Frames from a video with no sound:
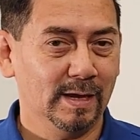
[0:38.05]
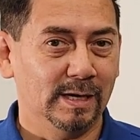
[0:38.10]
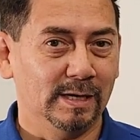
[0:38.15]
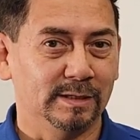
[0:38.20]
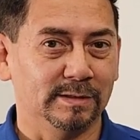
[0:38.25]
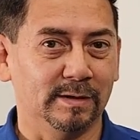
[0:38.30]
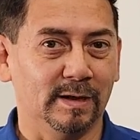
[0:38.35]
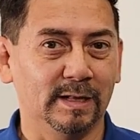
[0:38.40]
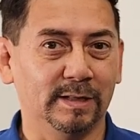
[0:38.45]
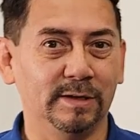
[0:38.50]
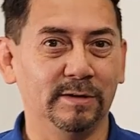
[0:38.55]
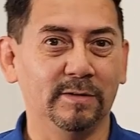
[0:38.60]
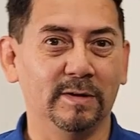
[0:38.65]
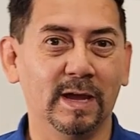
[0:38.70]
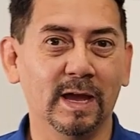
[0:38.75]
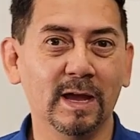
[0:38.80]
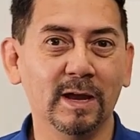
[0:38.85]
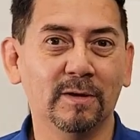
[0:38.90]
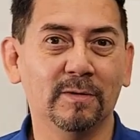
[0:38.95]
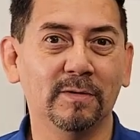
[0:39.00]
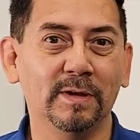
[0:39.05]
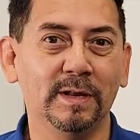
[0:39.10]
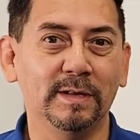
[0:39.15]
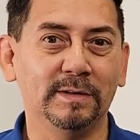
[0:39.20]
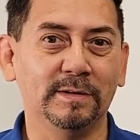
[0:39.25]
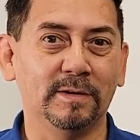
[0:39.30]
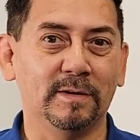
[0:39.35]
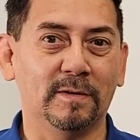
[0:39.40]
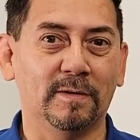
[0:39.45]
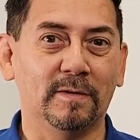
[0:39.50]
So as you
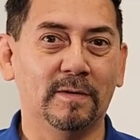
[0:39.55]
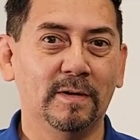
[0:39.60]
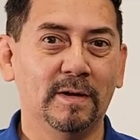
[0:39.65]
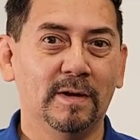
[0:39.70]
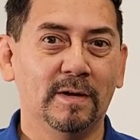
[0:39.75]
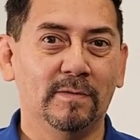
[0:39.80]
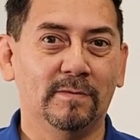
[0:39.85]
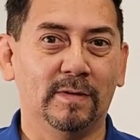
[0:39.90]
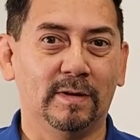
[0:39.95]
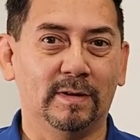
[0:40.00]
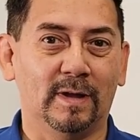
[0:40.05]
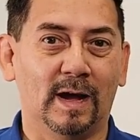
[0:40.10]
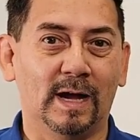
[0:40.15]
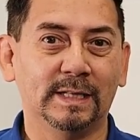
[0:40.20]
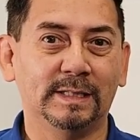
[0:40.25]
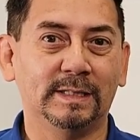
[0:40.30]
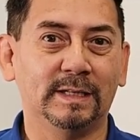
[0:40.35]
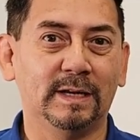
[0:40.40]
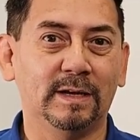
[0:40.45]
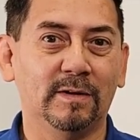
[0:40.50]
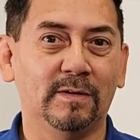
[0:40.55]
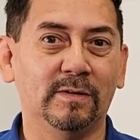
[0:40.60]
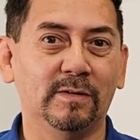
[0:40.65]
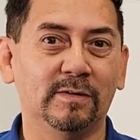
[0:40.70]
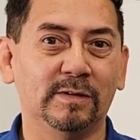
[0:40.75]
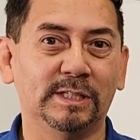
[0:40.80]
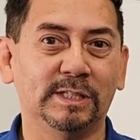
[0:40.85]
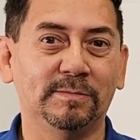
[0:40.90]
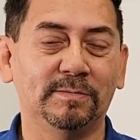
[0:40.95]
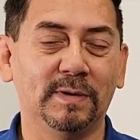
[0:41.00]
increase your velocity or
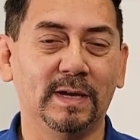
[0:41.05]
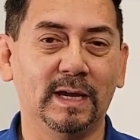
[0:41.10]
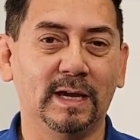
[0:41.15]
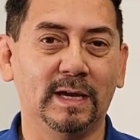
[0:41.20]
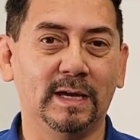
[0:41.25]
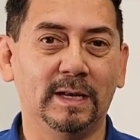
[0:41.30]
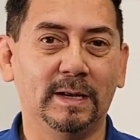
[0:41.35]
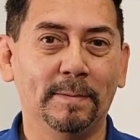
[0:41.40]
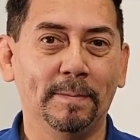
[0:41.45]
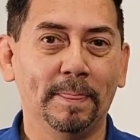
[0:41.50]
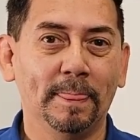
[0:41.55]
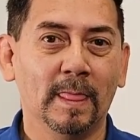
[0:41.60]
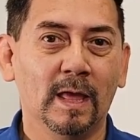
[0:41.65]
your speed,